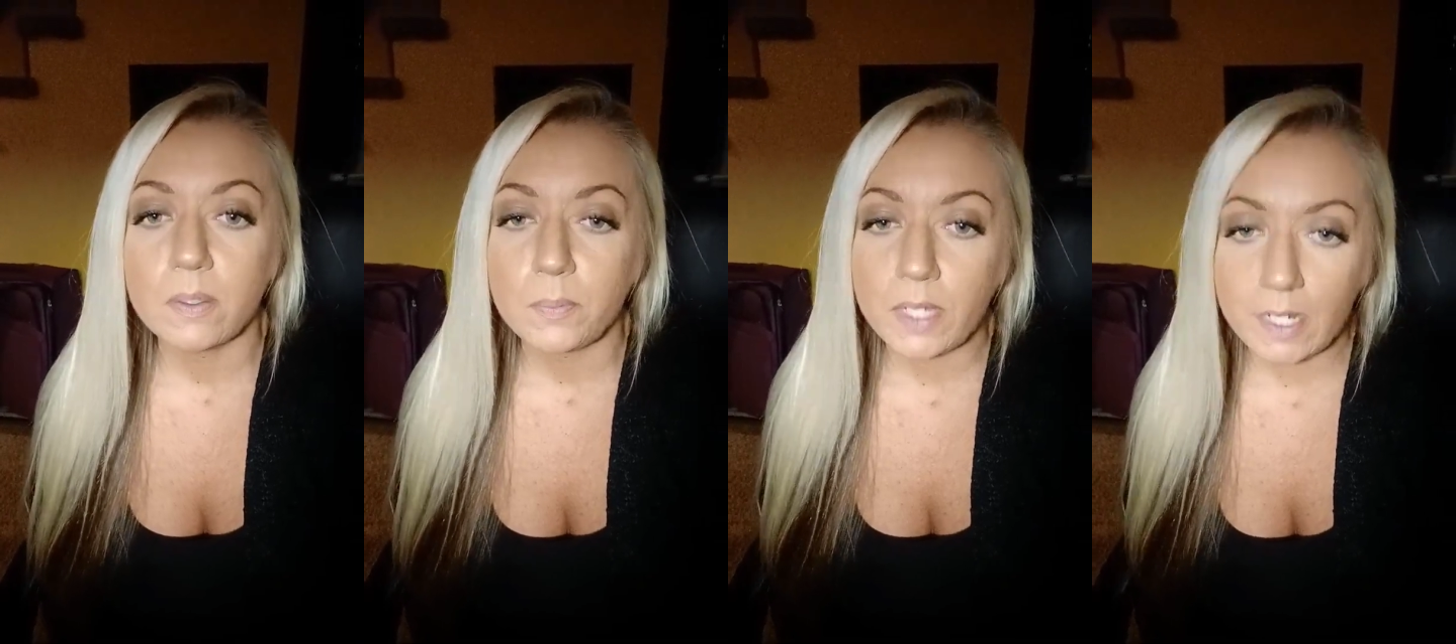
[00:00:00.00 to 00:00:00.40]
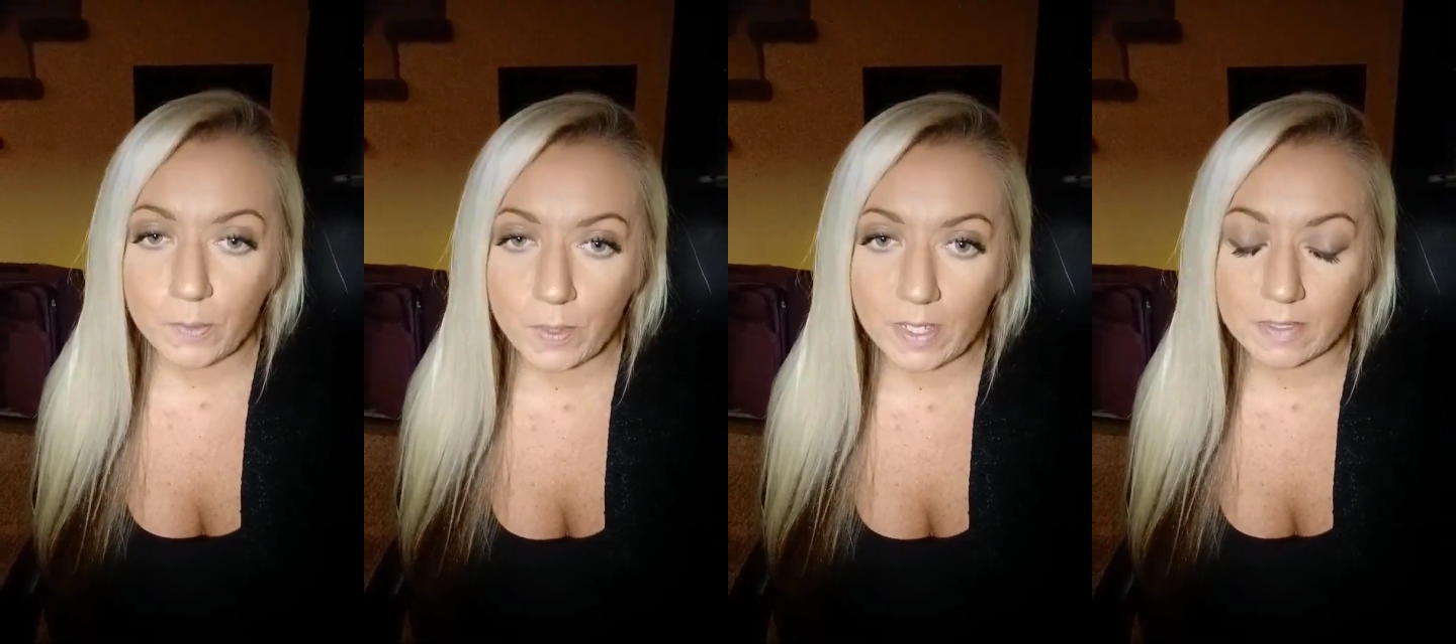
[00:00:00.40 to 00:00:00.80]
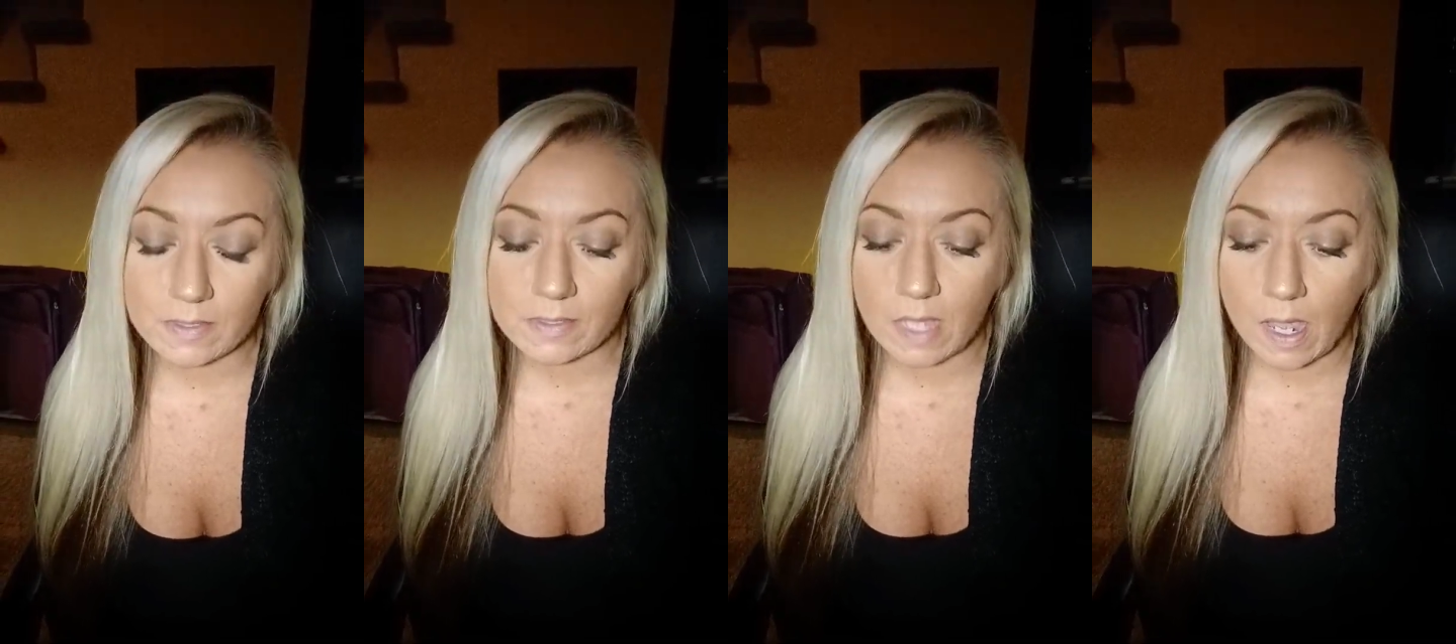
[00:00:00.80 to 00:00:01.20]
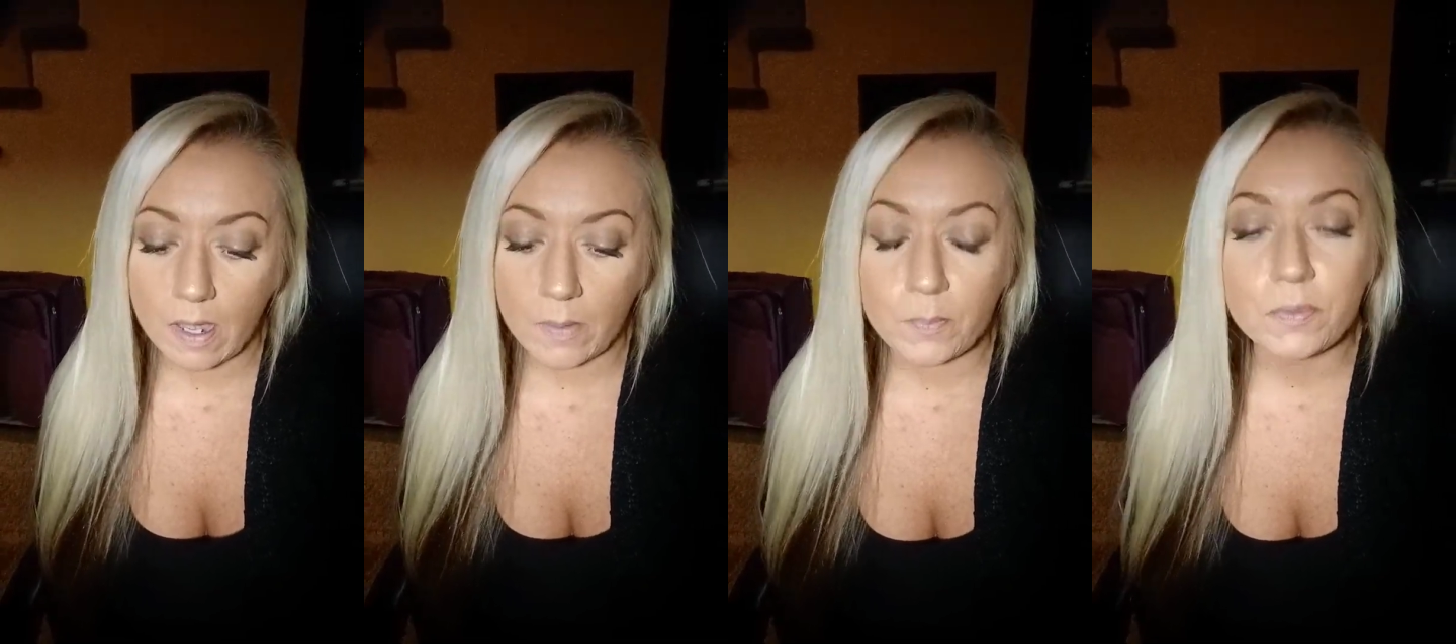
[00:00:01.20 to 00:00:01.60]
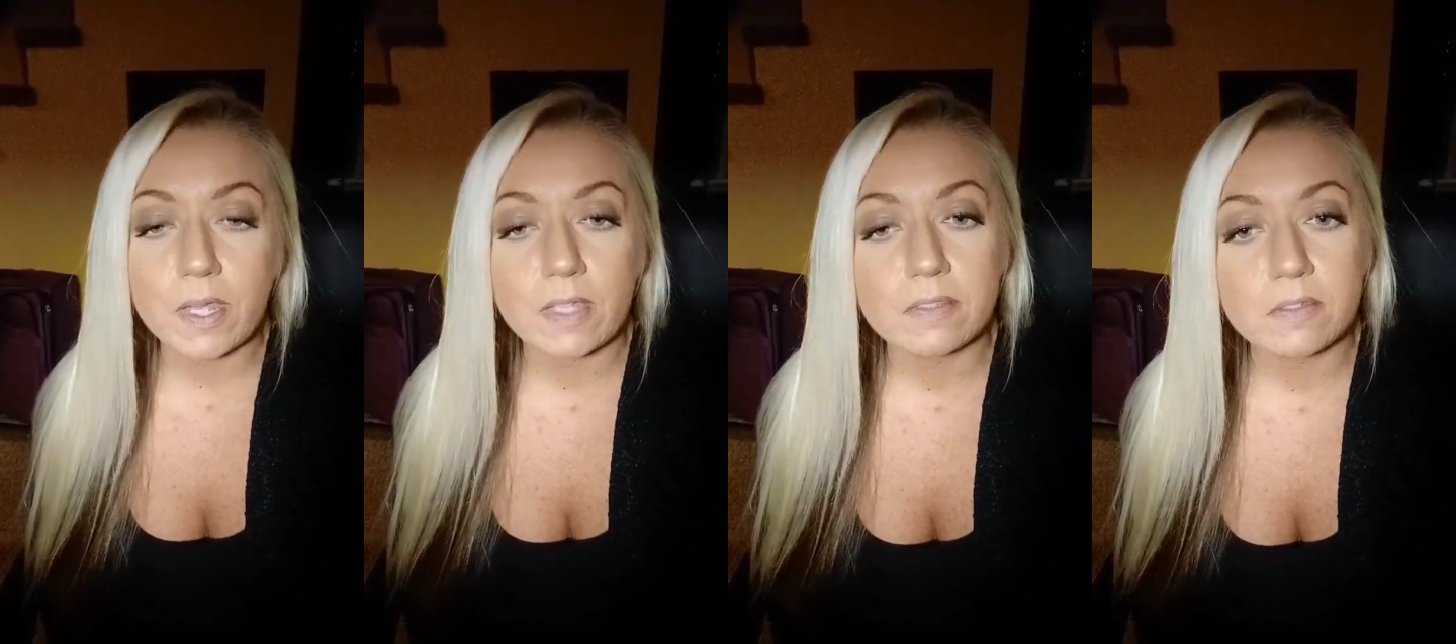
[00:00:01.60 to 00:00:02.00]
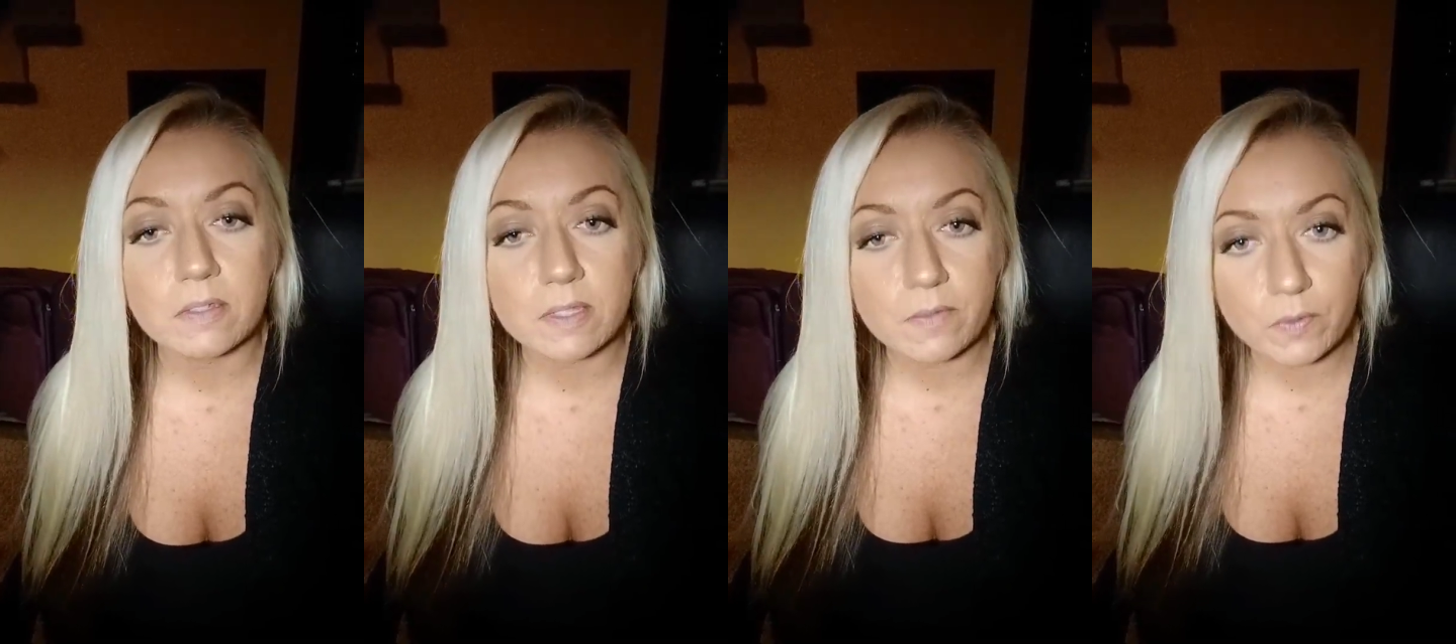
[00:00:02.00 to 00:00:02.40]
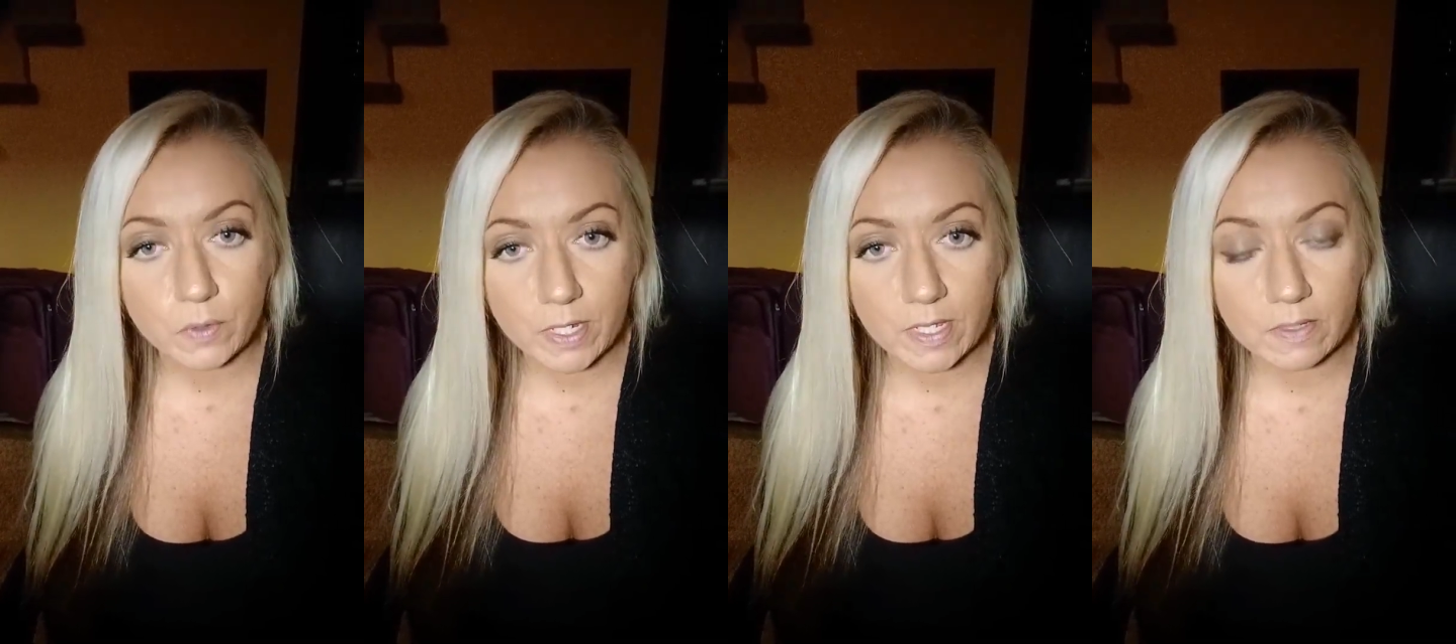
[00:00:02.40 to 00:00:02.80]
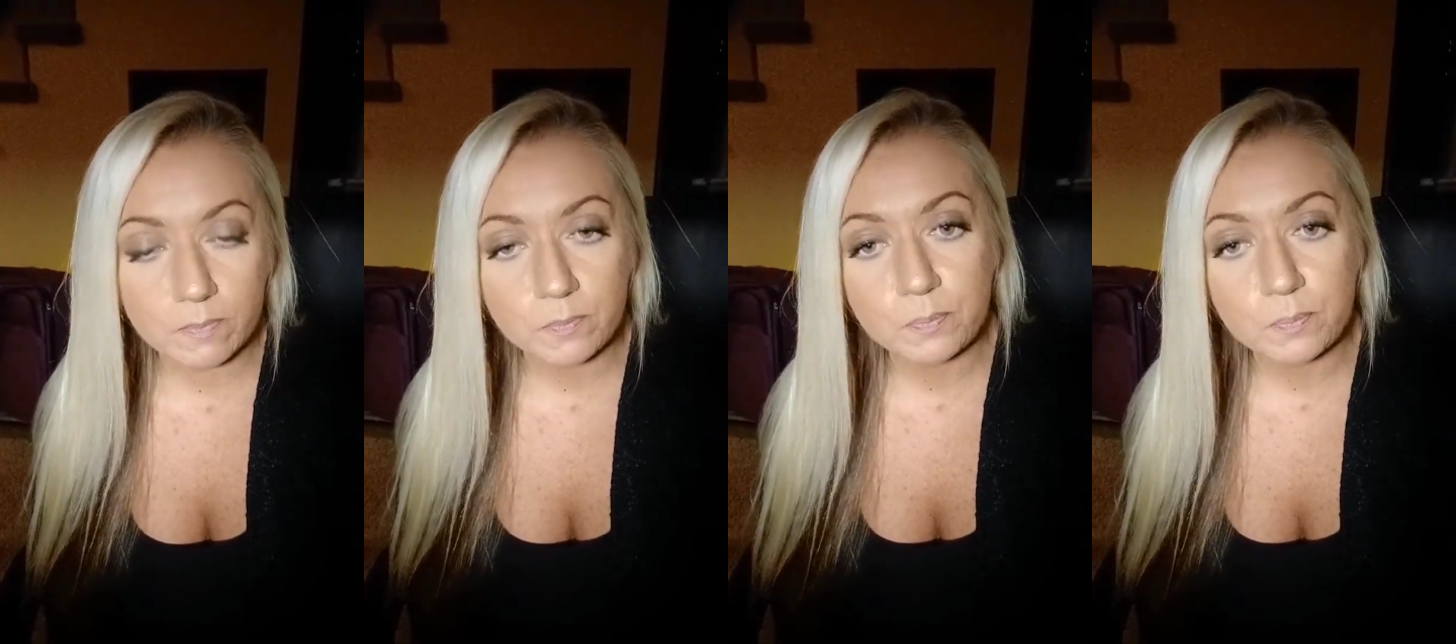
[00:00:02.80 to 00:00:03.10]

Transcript: But anyways, um, its delivery